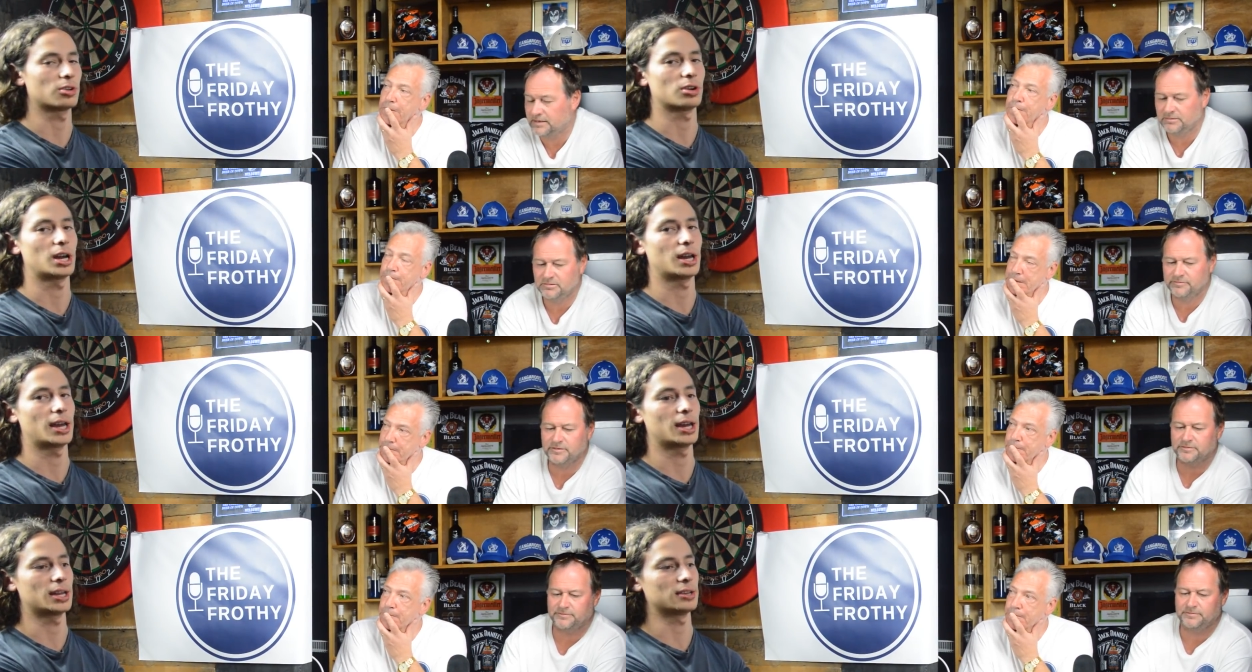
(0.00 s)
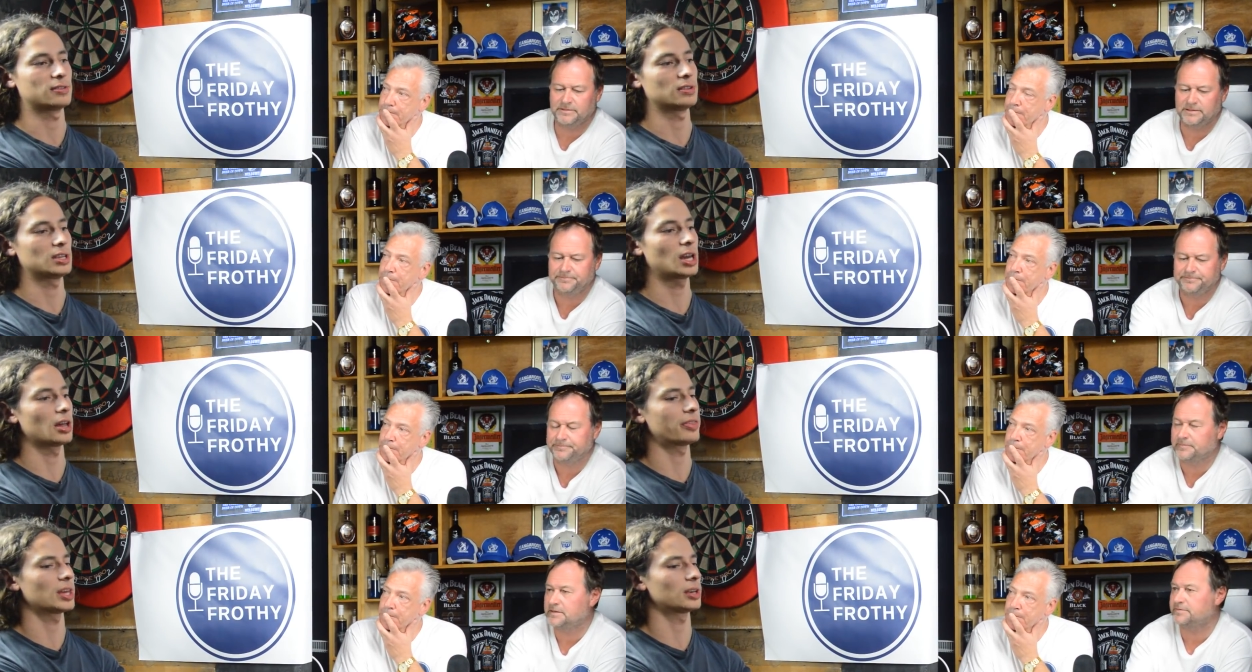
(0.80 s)
Speaker 1: yeah, and yeah,
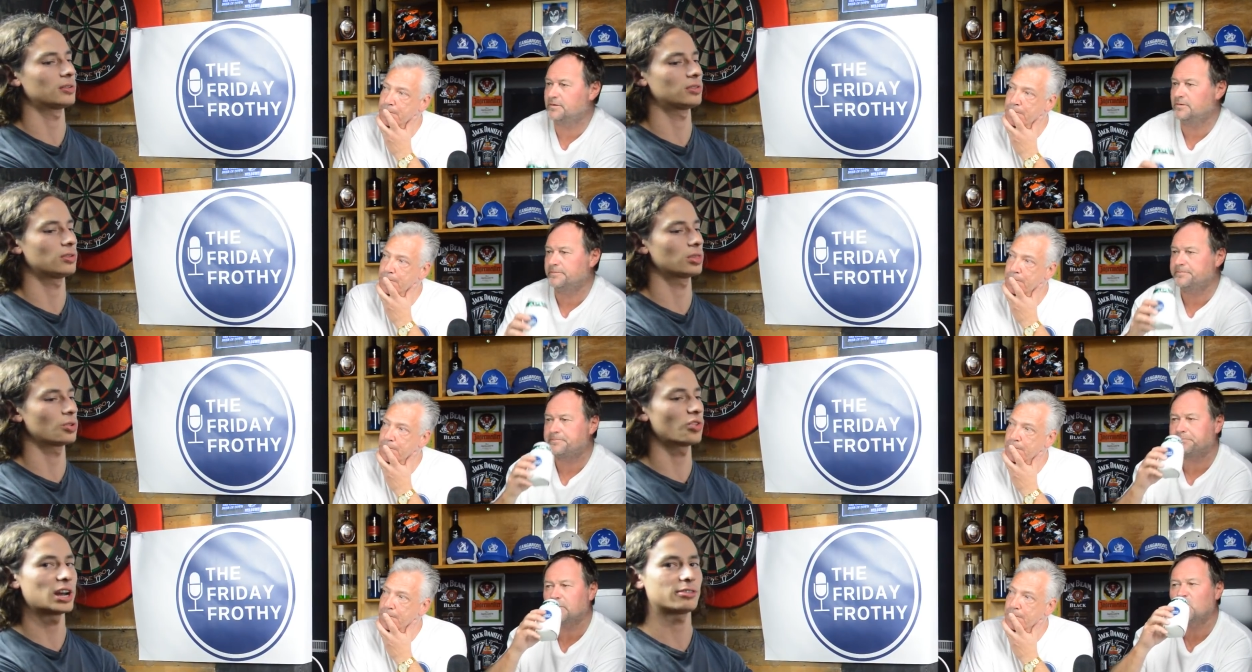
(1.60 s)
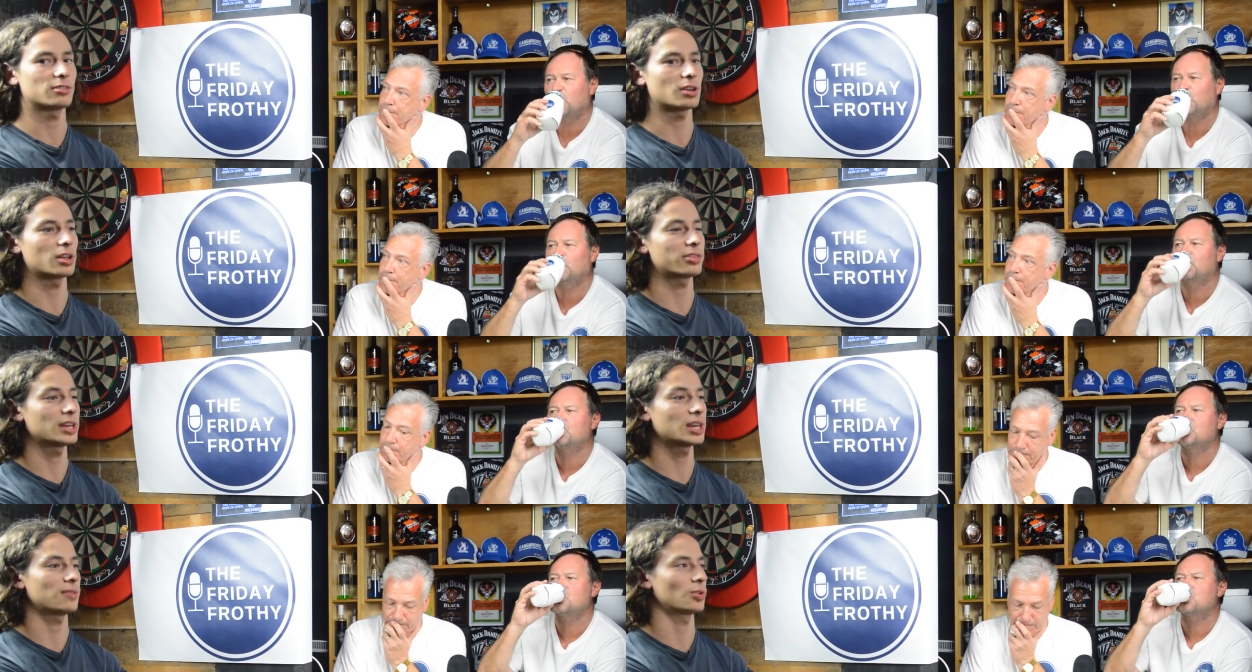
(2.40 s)
I think the races and I
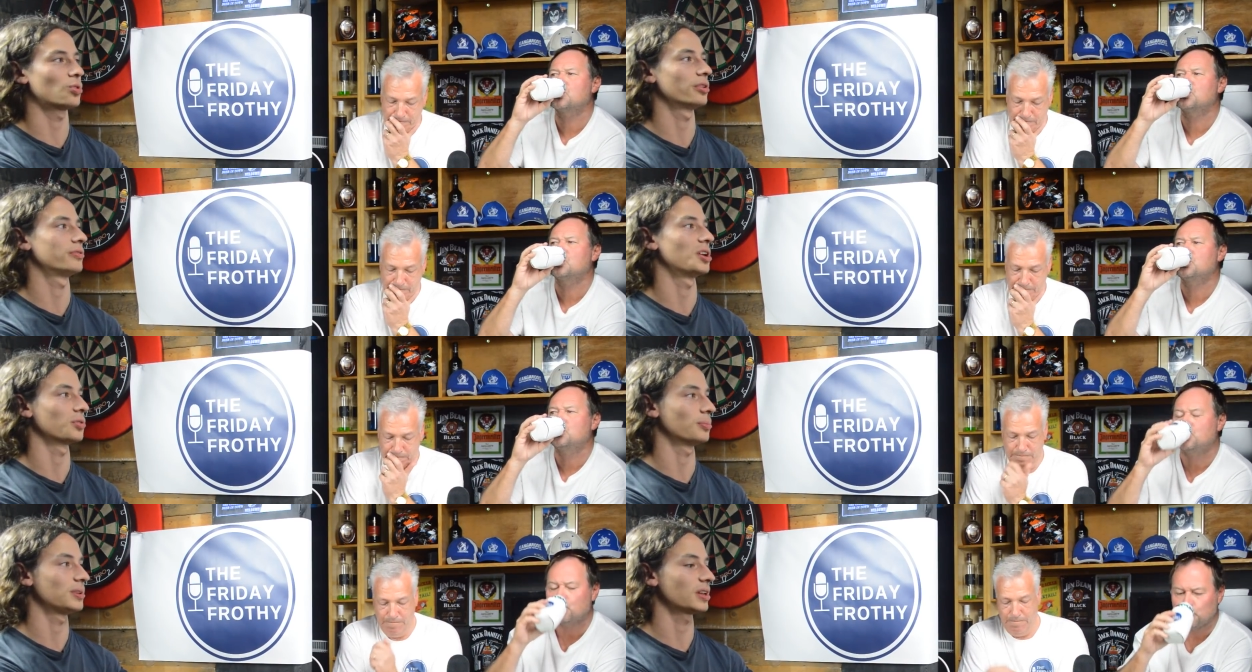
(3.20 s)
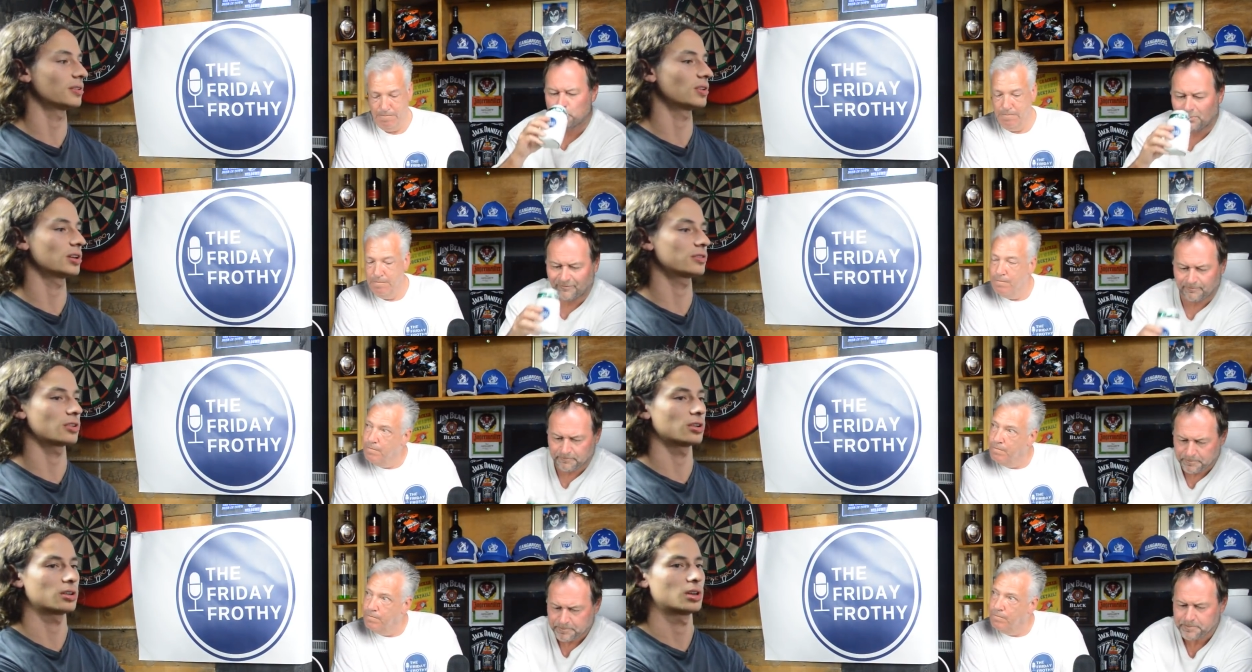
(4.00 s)
think even qualifying will be televised.
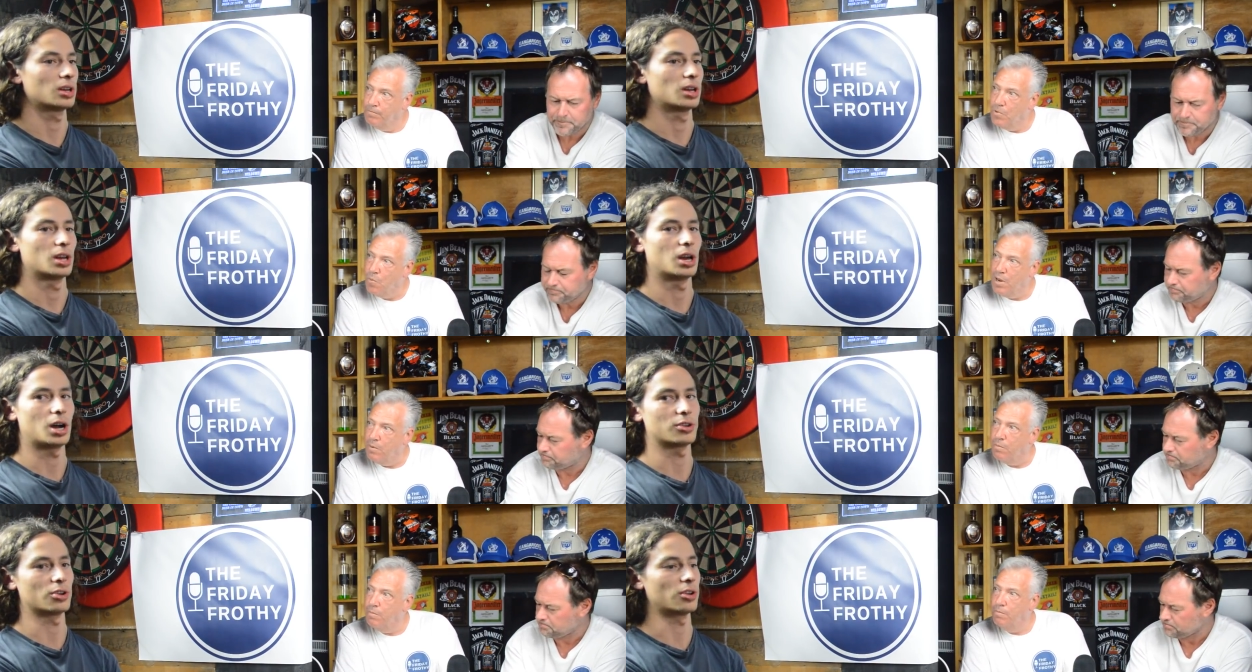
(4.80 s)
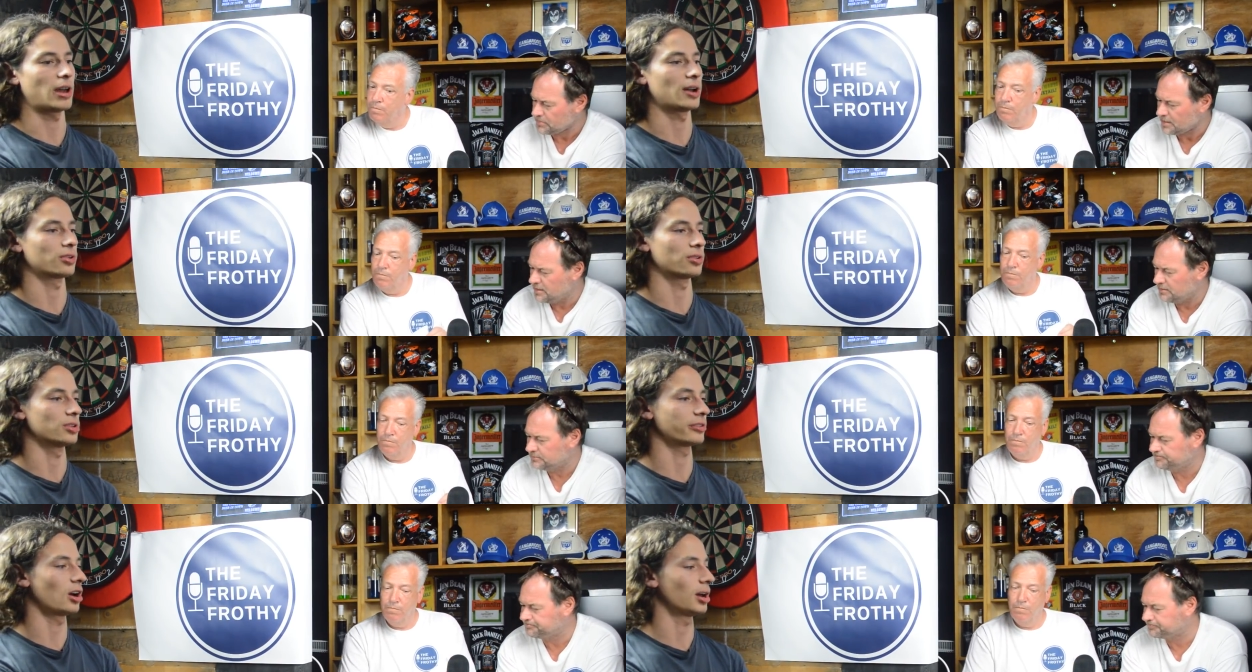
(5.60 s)
So oh, wow. I don't know how good
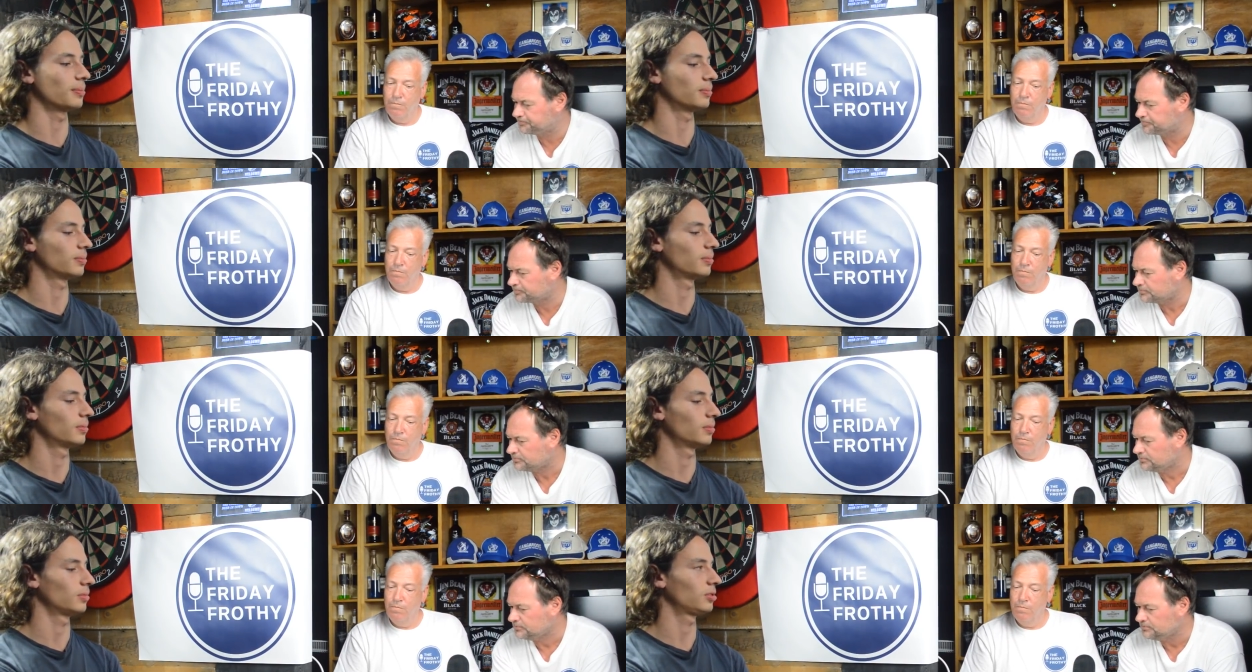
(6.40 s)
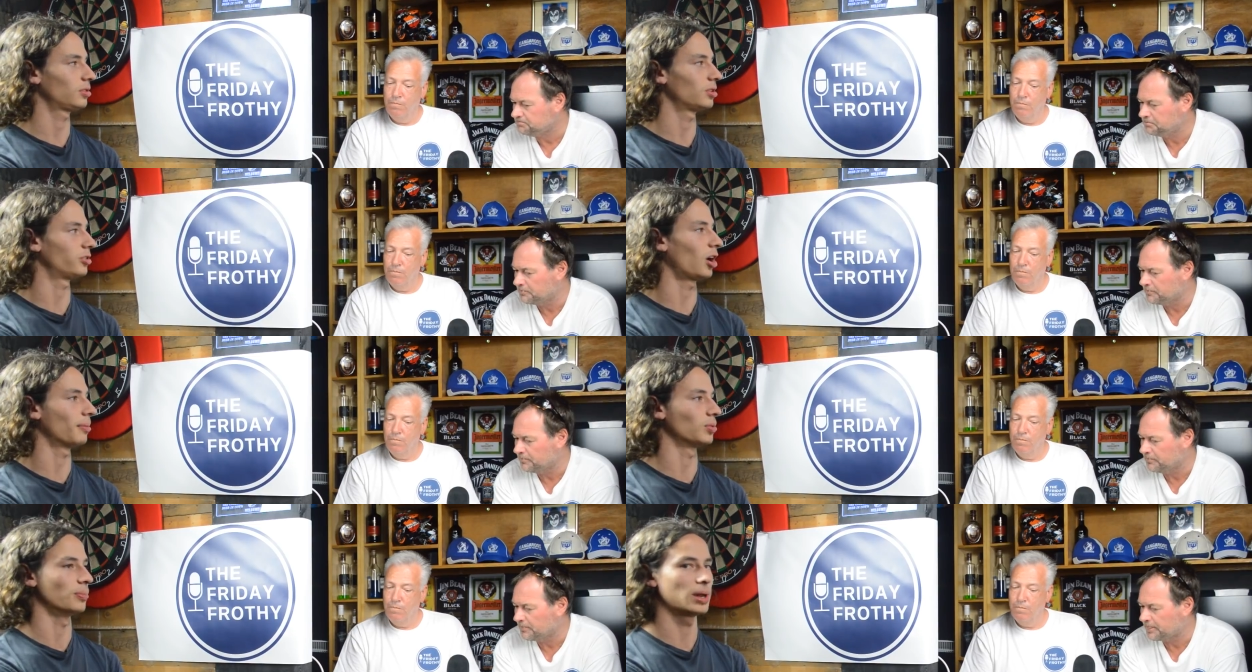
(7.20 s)
the time the
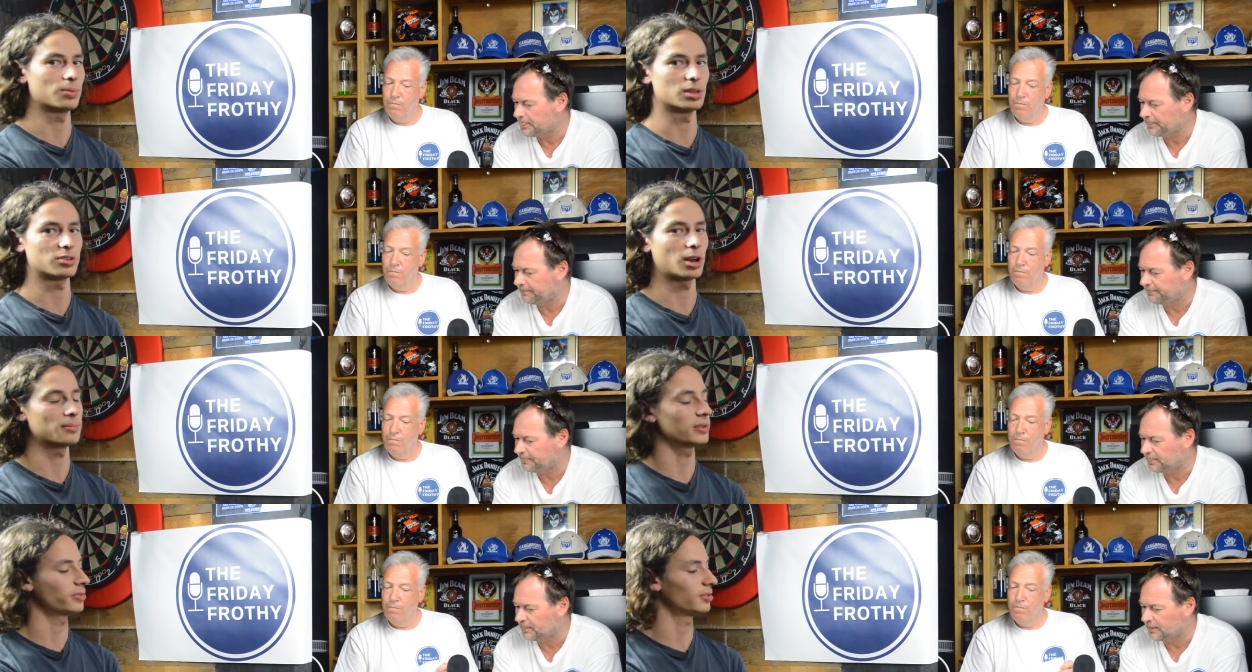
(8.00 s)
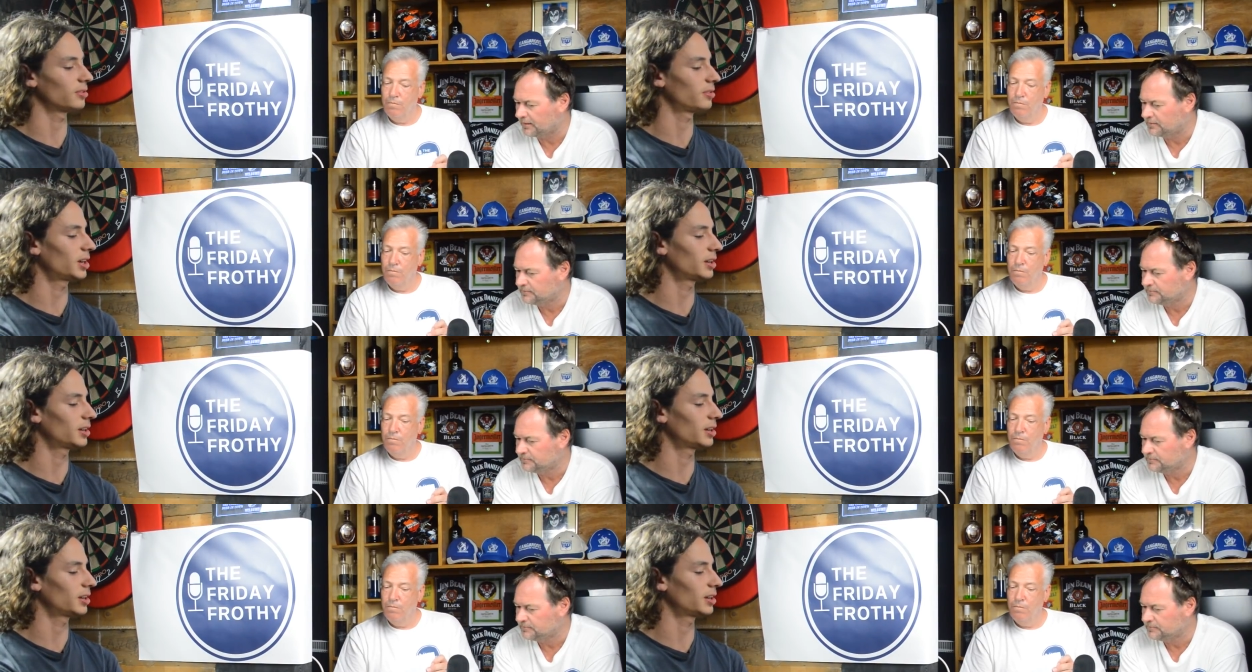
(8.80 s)
timing will be with the time difference and